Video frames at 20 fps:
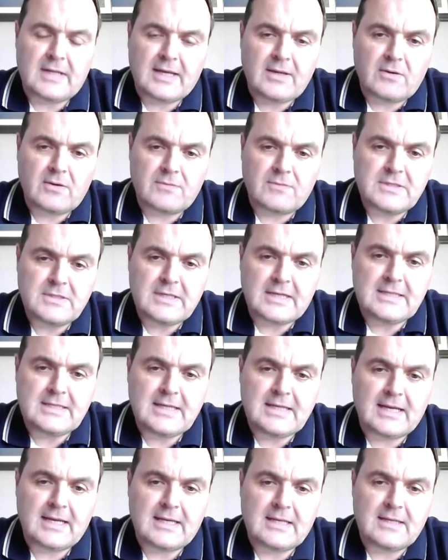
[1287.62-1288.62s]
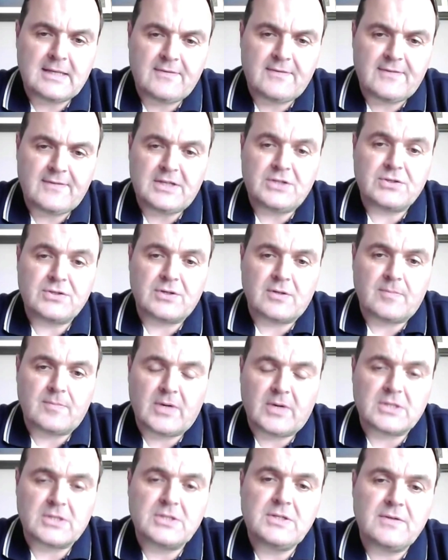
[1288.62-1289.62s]
I always like to finish on a
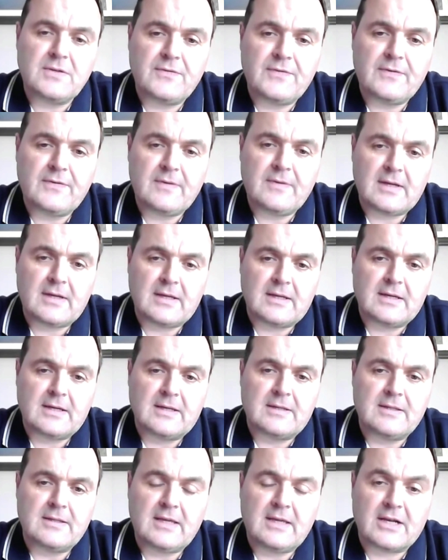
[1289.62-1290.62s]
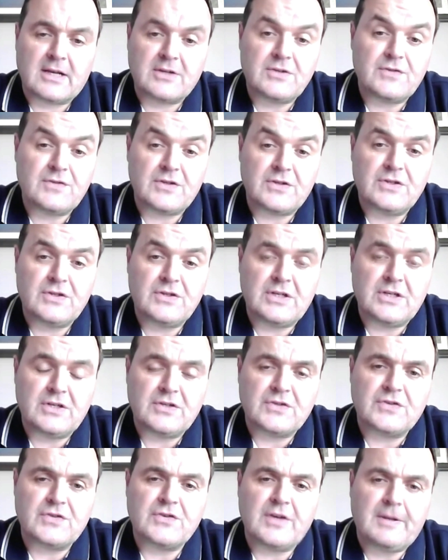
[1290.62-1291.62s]
positive. The Irish fishing
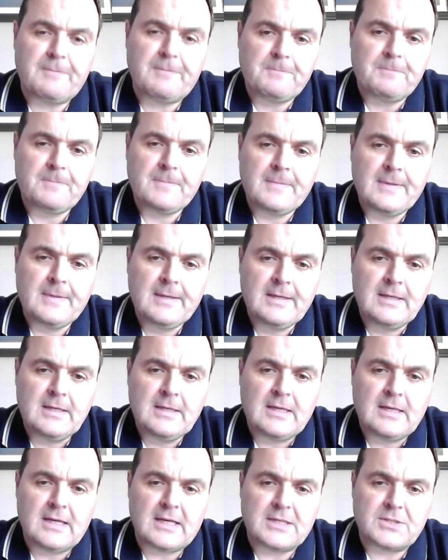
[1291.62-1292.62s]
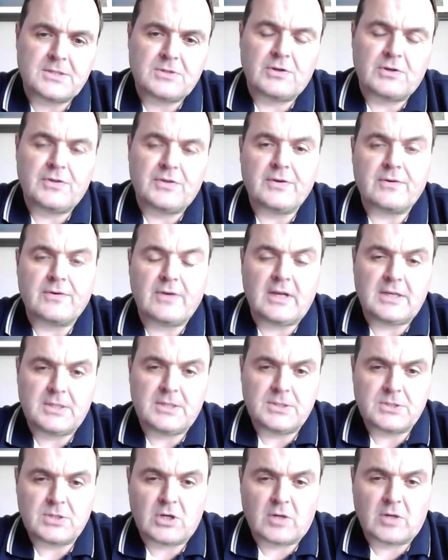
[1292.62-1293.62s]
industry has got the
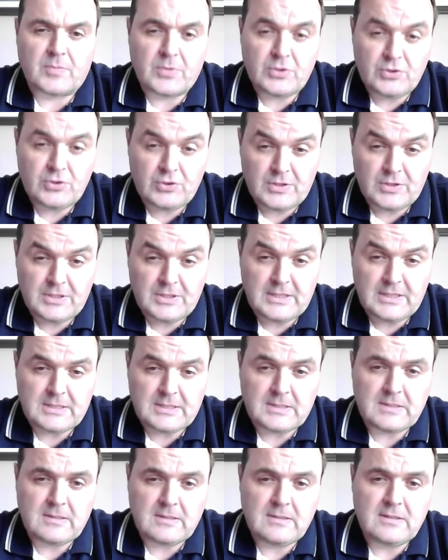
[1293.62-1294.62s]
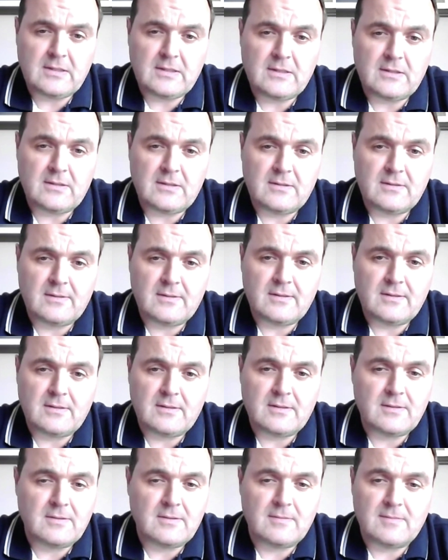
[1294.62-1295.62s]
greatest opportunities,
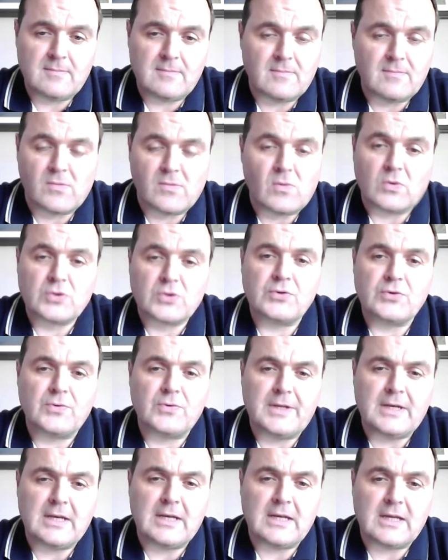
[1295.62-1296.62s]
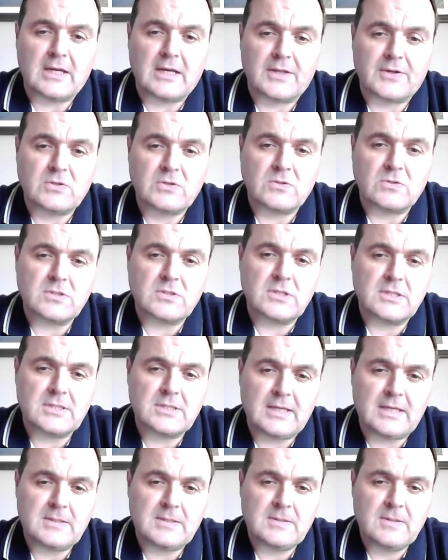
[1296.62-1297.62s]
more so than any other coastal
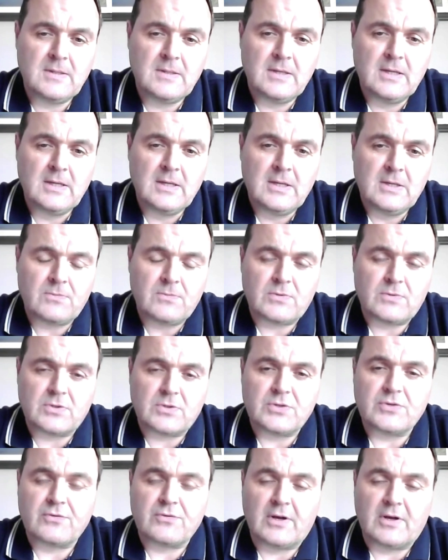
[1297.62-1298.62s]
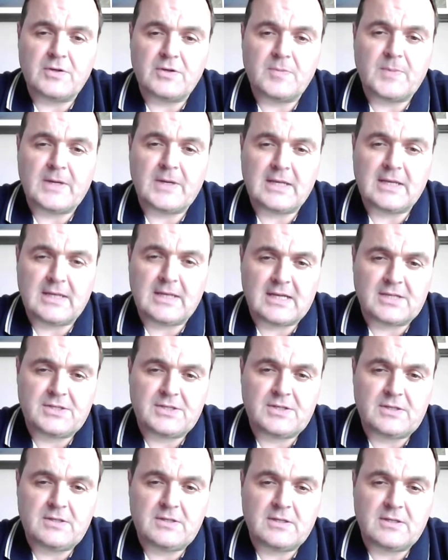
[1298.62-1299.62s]
state. We're surrounded by an
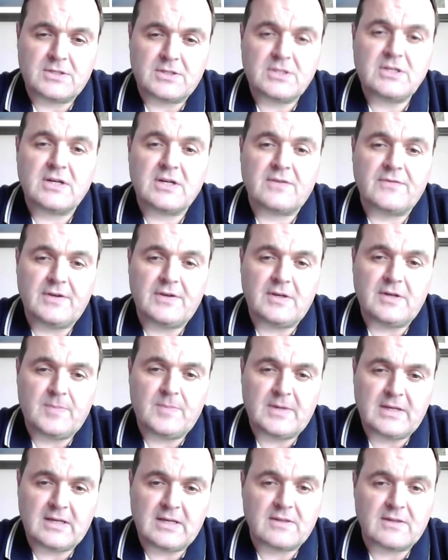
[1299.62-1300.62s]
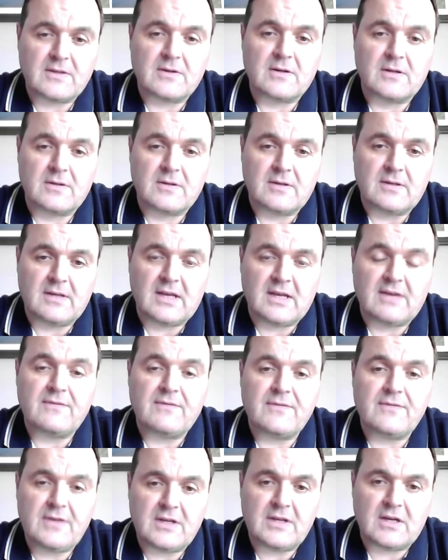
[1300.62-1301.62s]
asset that's coveted by
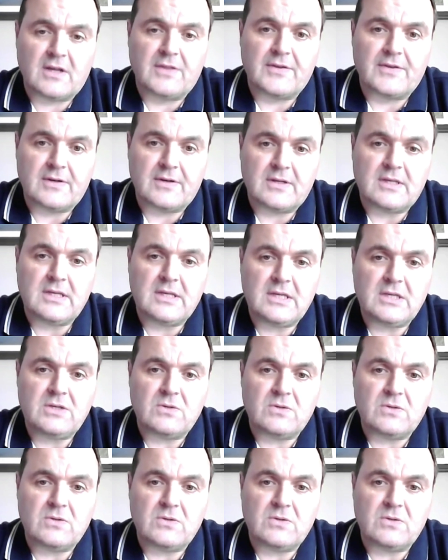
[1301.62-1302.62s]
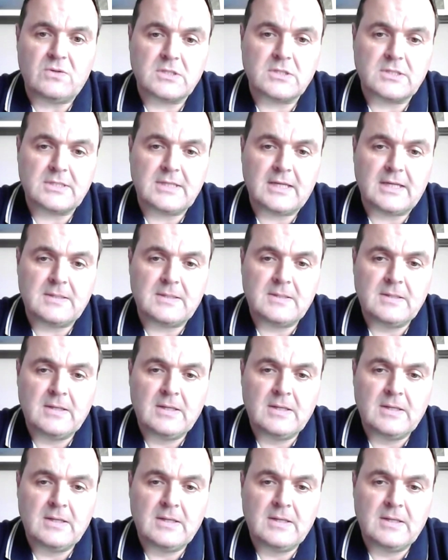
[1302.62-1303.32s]
every other EU coastal state.